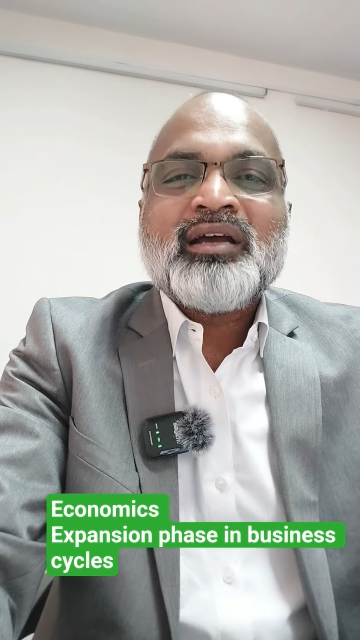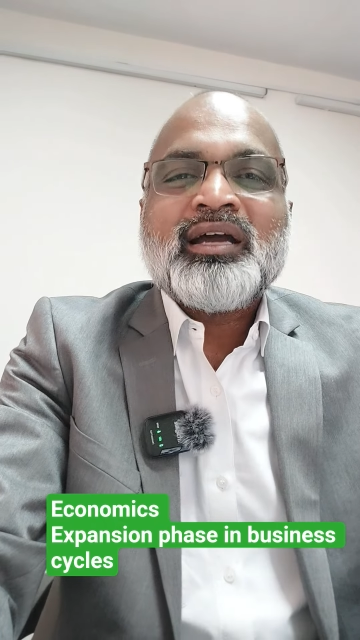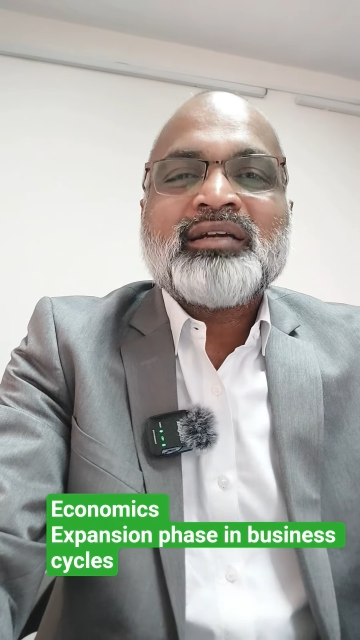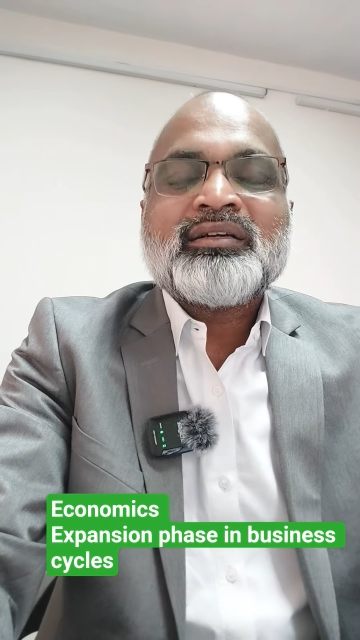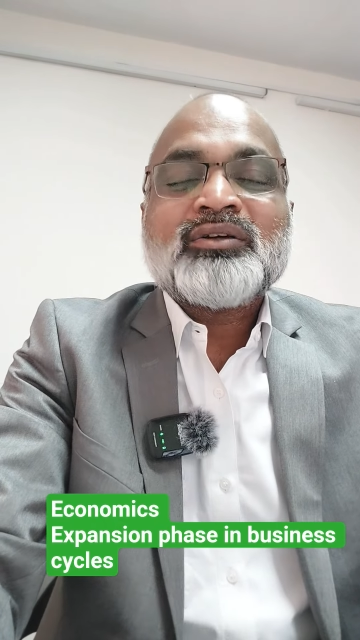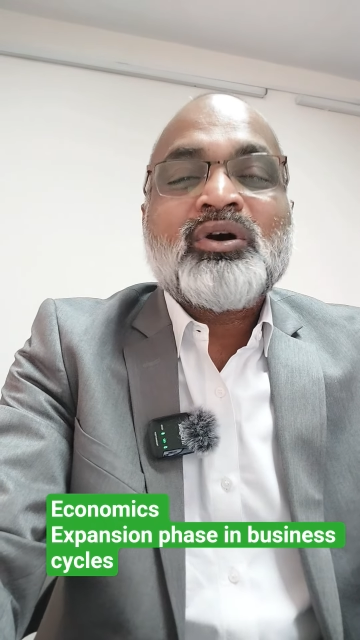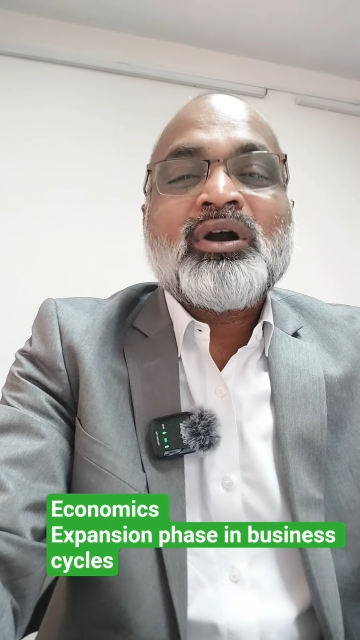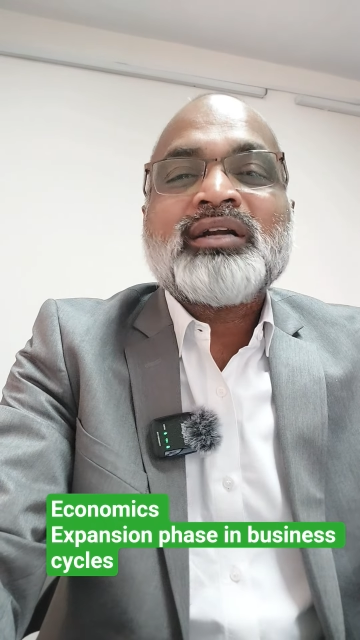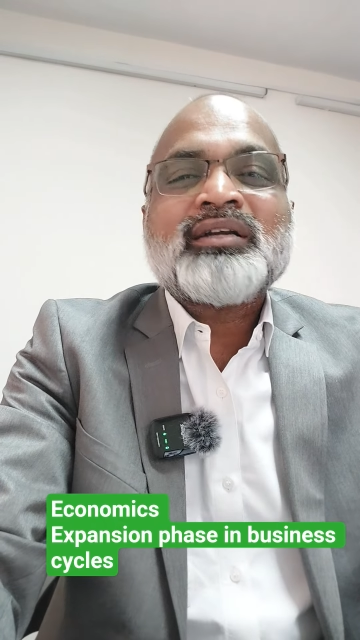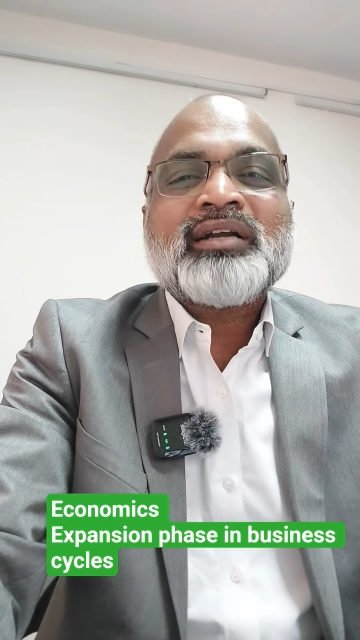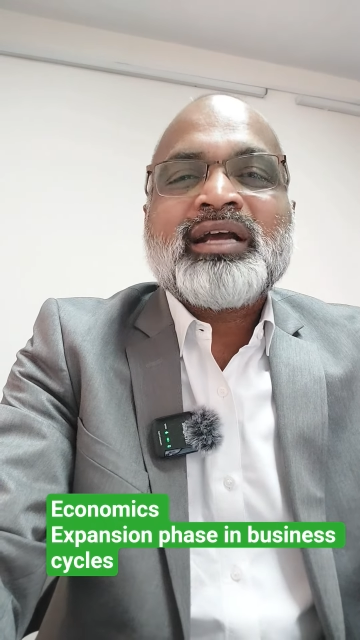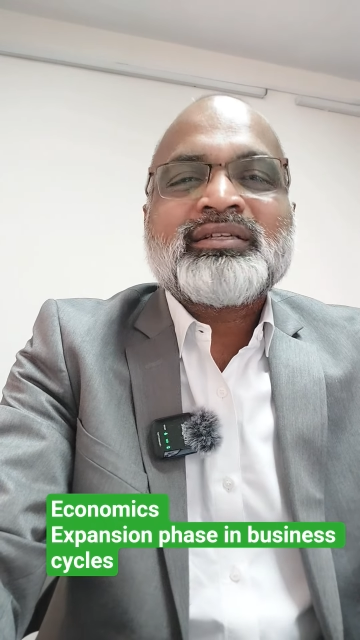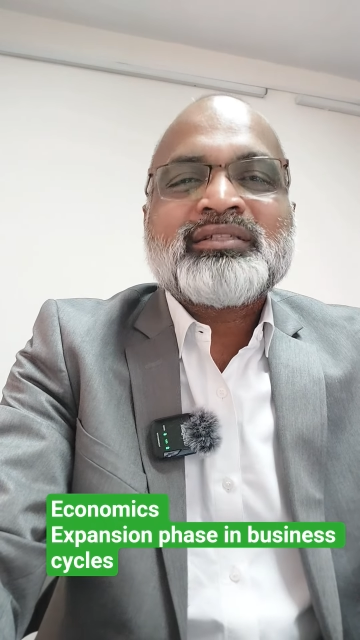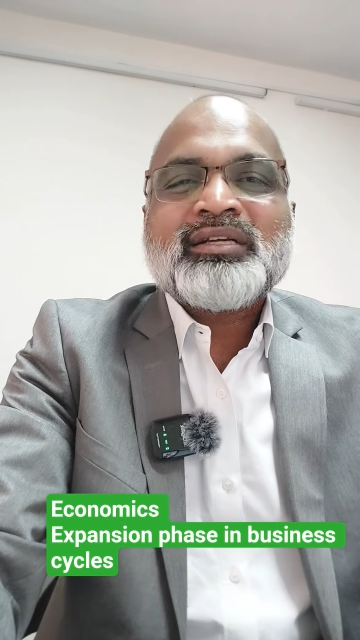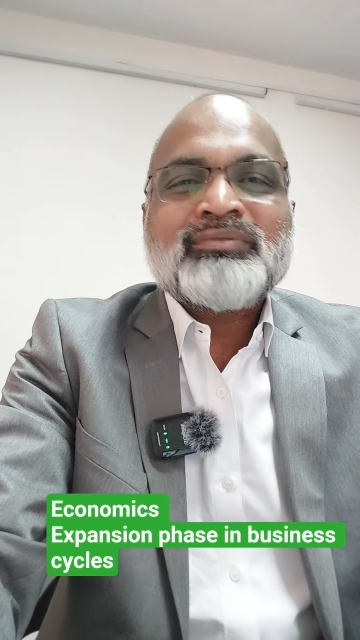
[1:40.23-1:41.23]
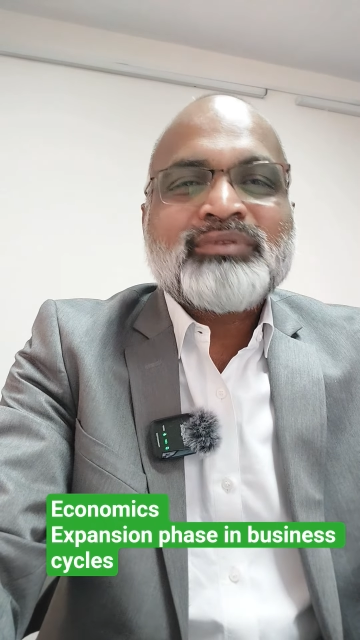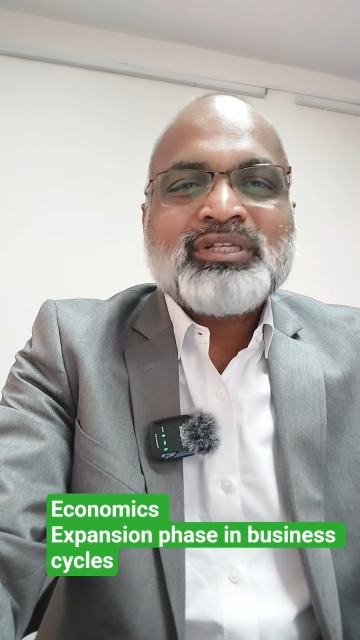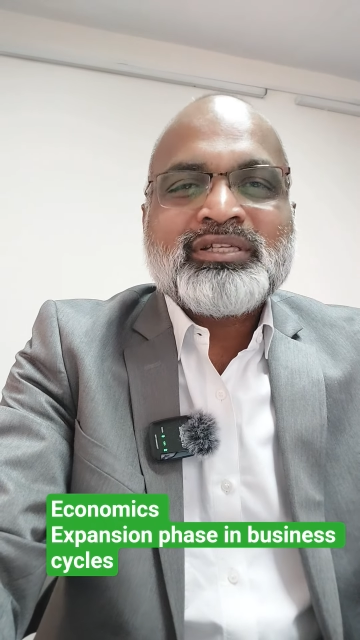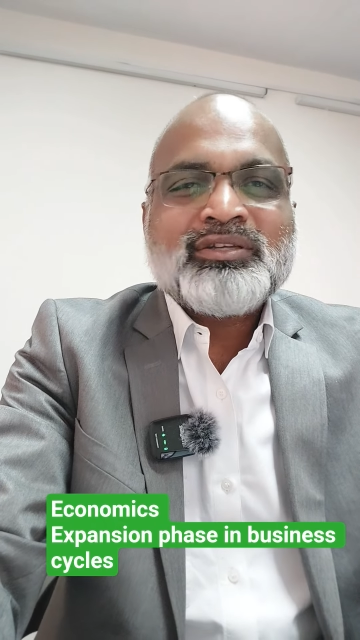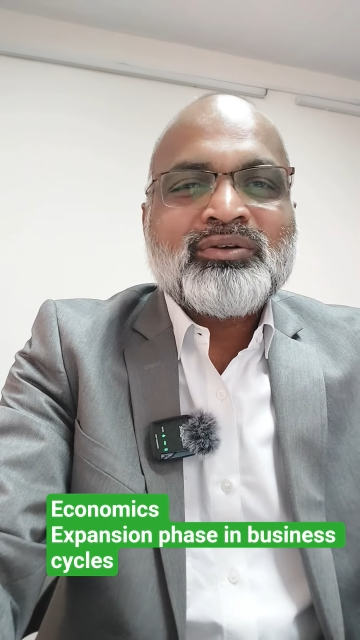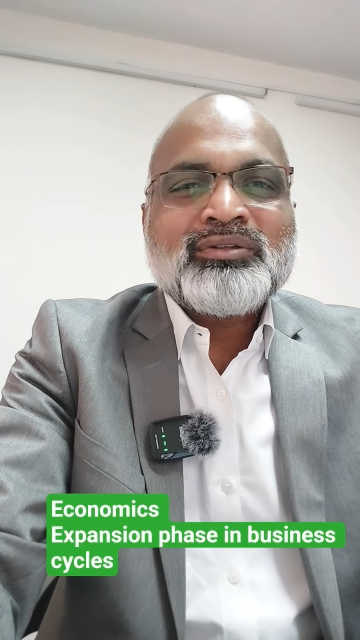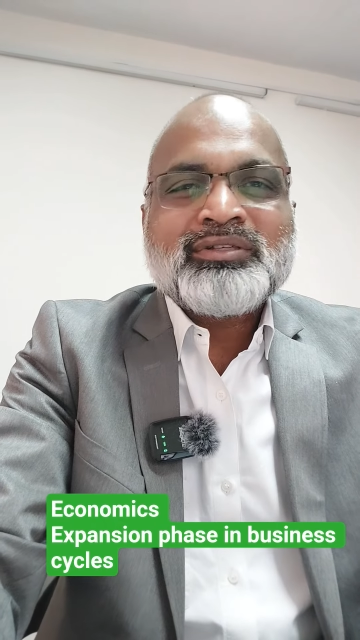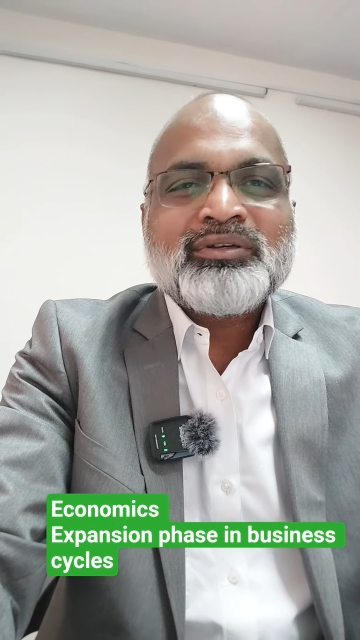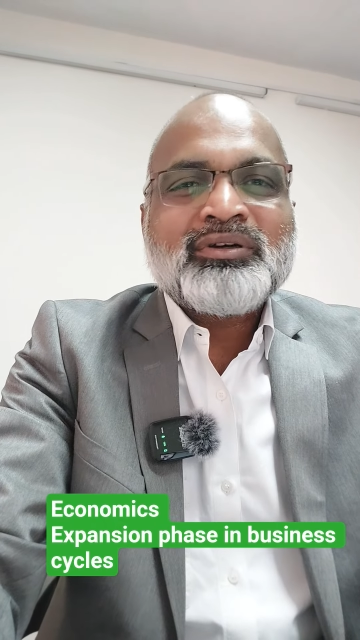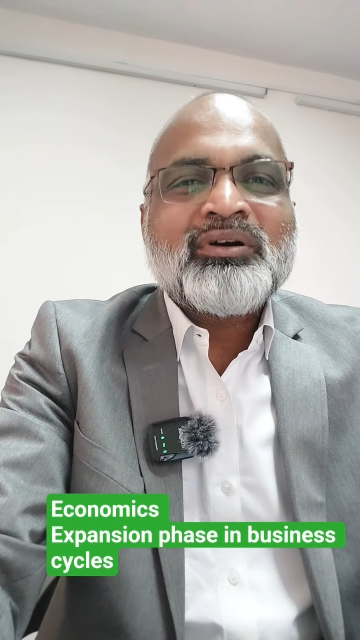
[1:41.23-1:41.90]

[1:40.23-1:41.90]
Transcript: and contraction, which is also